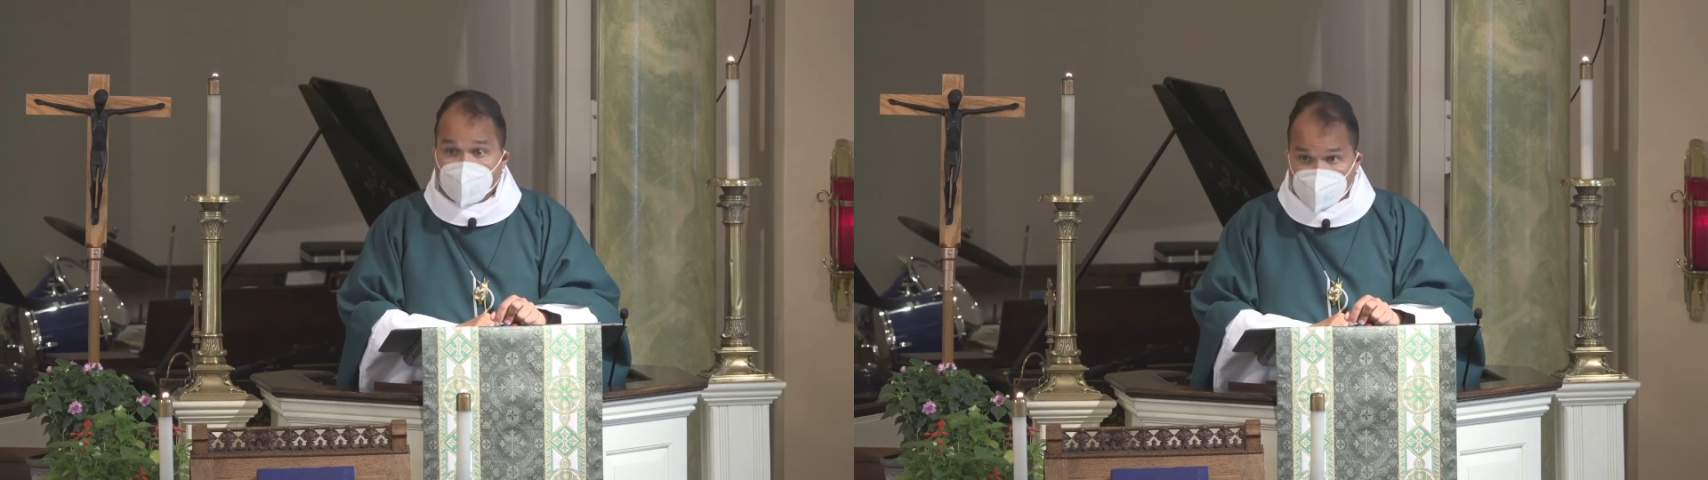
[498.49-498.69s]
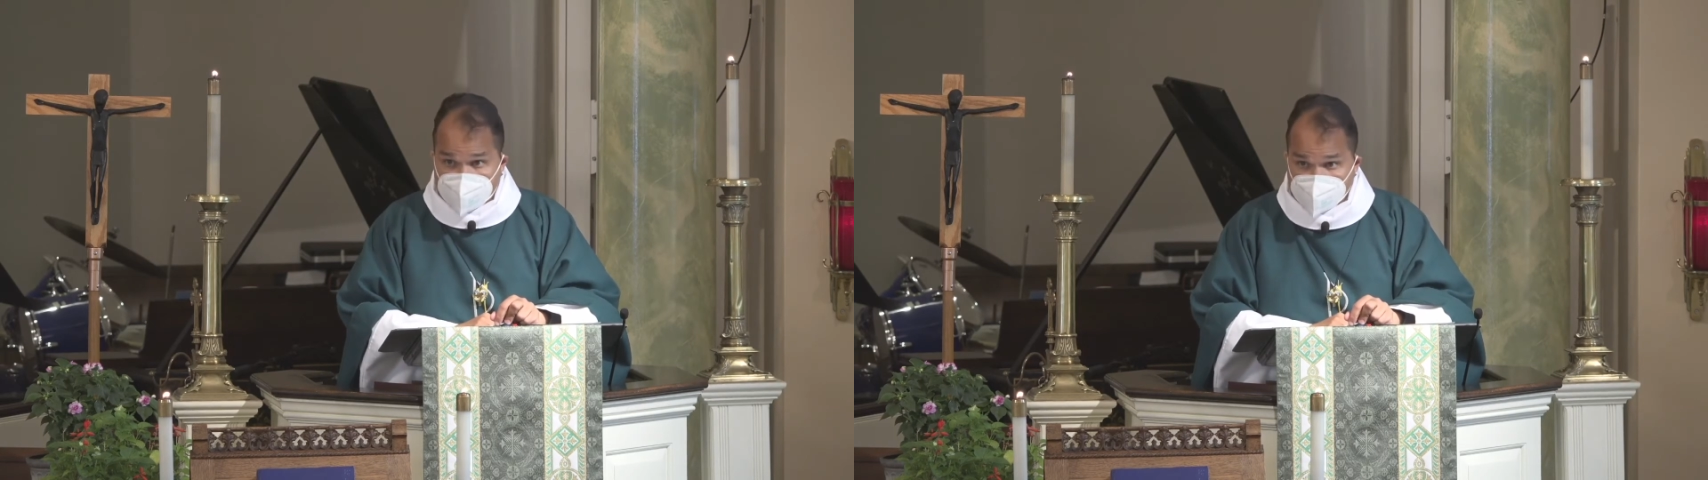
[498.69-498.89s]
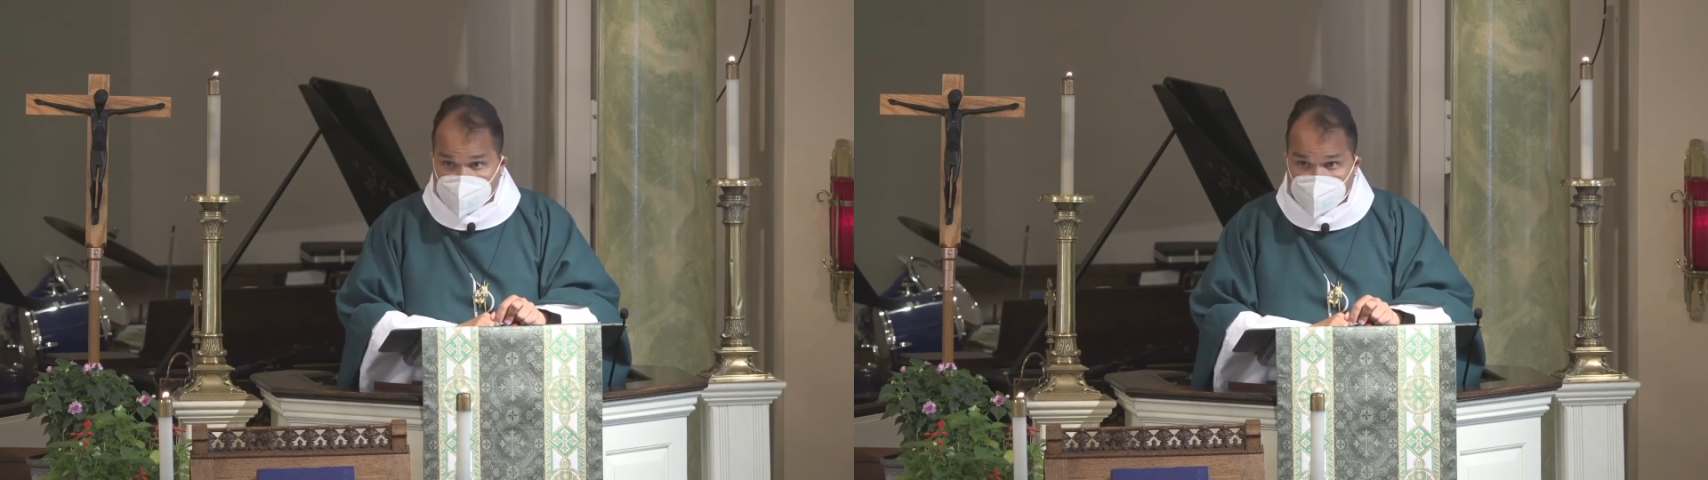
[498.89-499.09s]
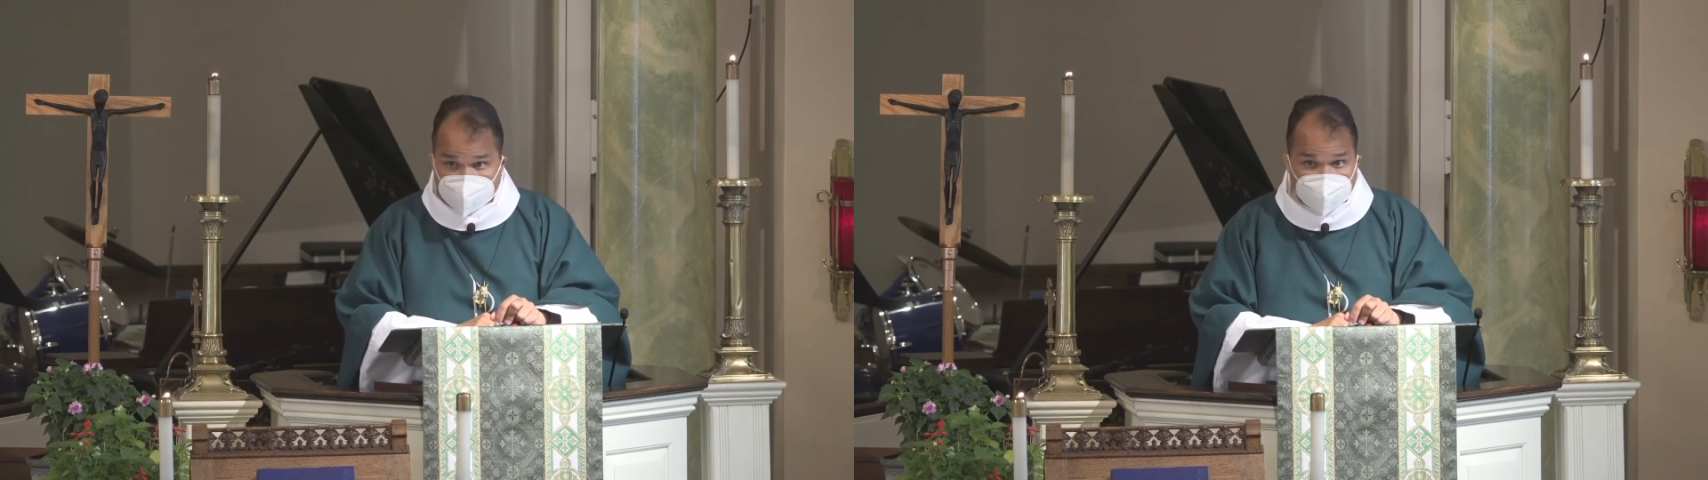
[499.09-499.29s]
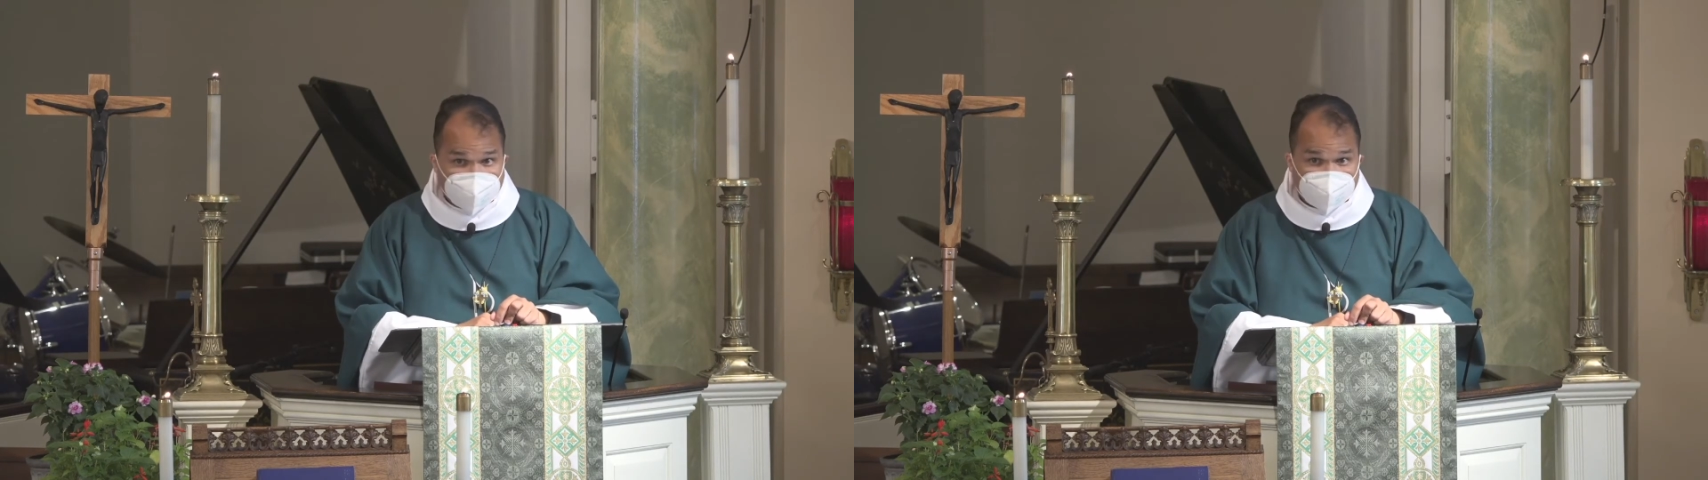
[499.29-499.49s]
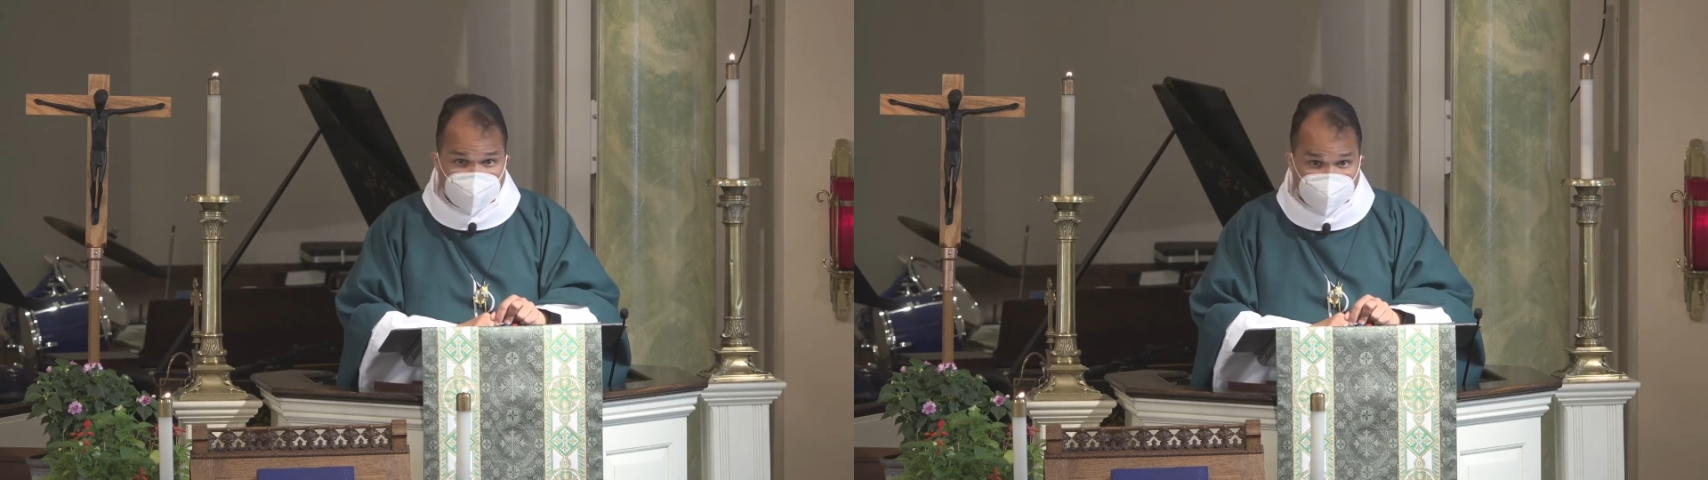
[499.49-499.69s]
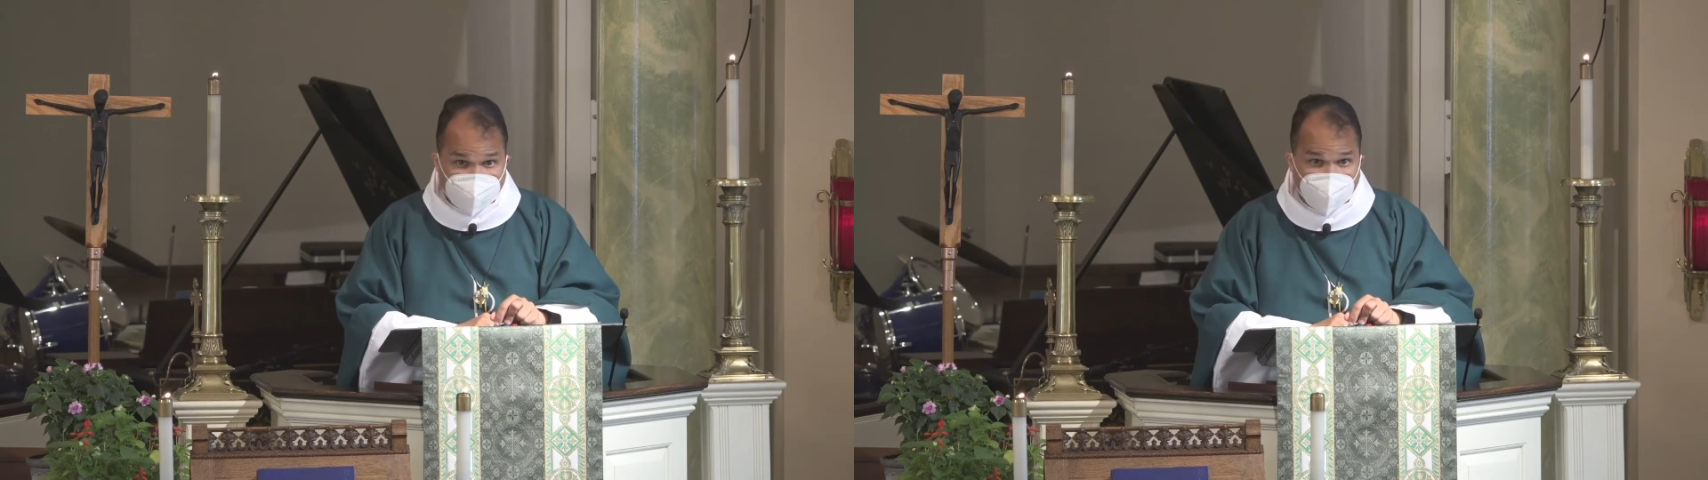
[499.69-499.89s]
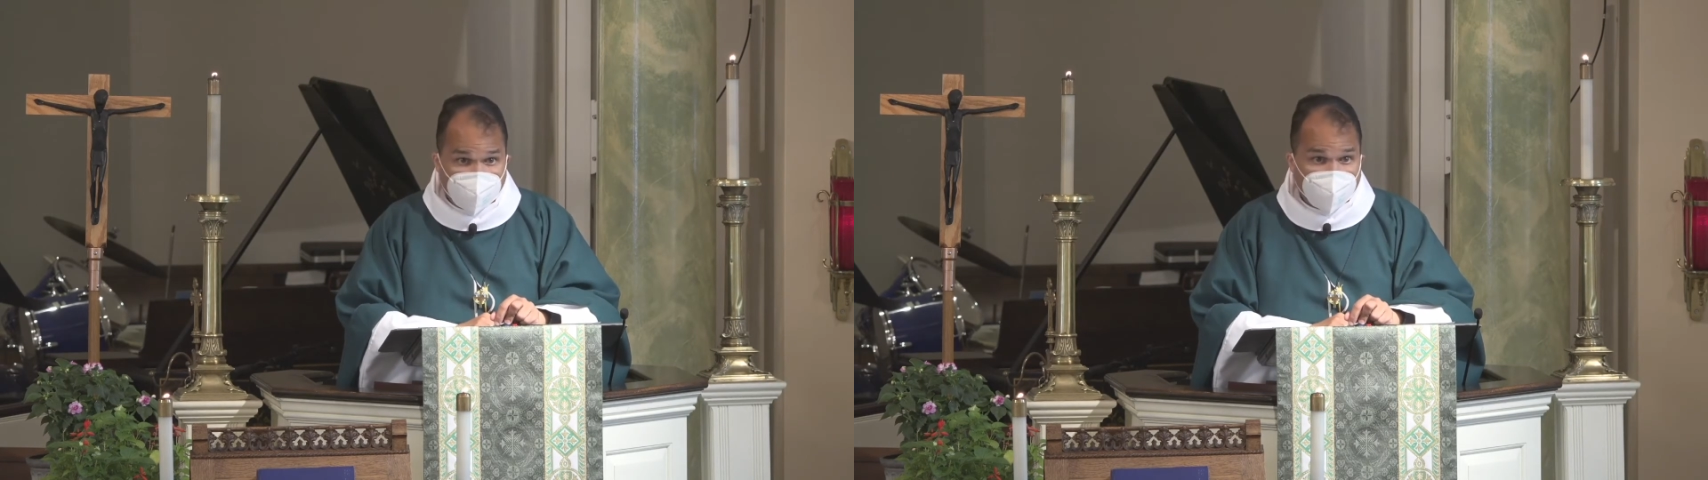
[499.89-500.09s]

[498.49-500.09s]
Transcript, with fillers: platter to share.